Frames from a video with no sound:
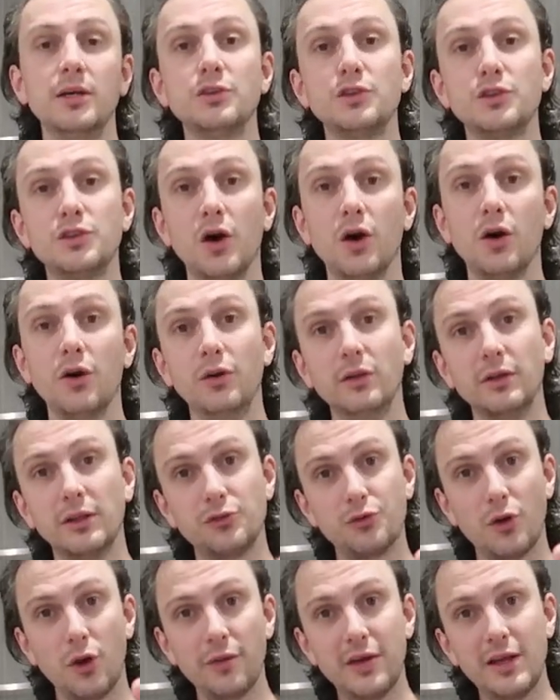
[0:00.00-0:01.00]
So
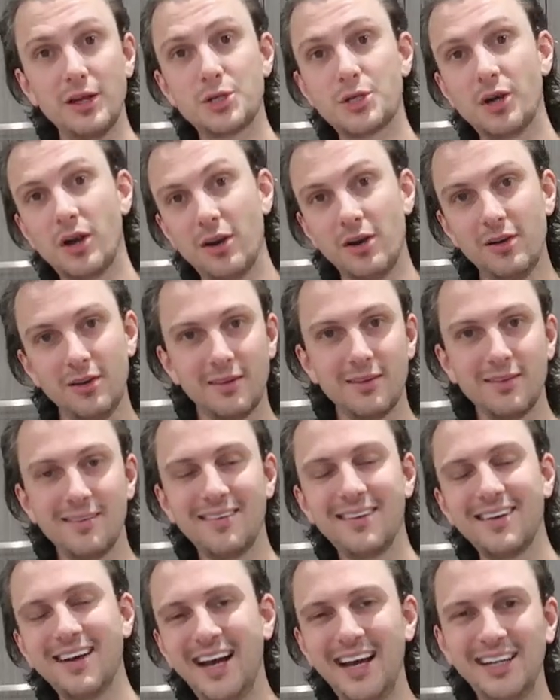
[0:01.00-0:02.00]
let's roll the intro
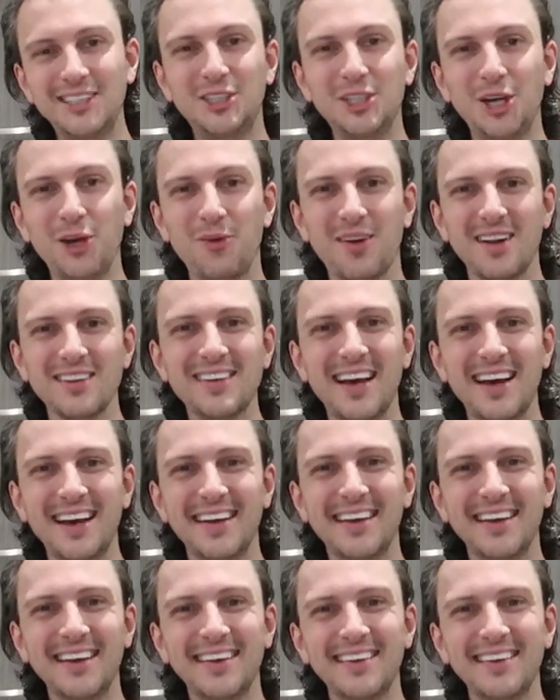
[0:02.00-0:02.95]
and show you what I take.